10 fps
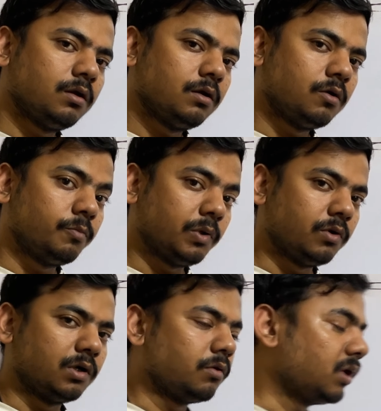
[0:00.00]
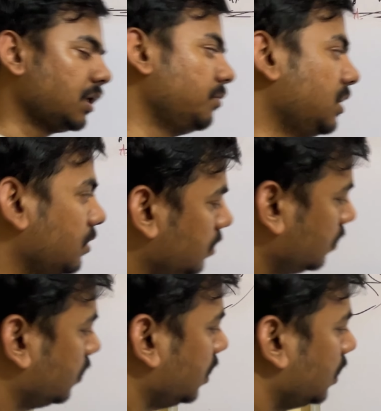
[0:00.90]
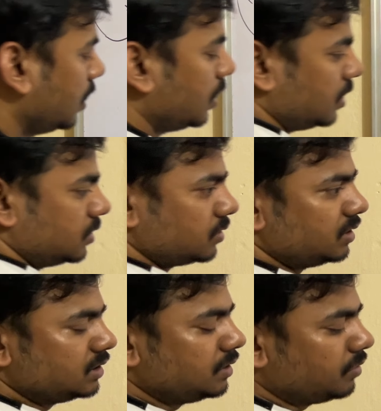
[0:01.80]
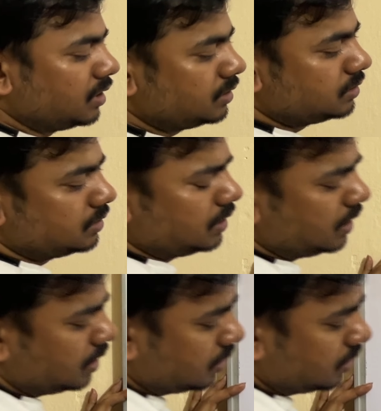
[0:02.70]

Hope you got what I mean. Okay, so this you can take